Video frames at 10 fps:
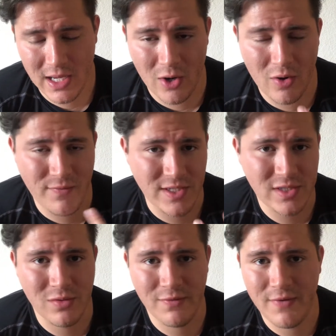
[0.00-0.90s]
or if you need
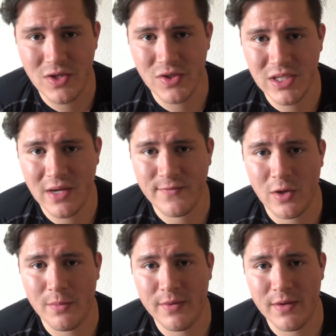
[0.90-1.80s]
to refresh yourself,
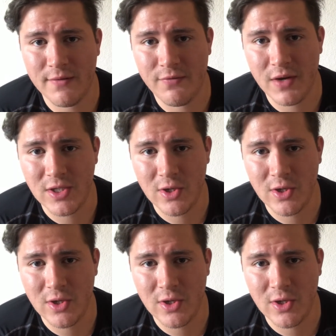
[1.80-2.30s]
don't be afraid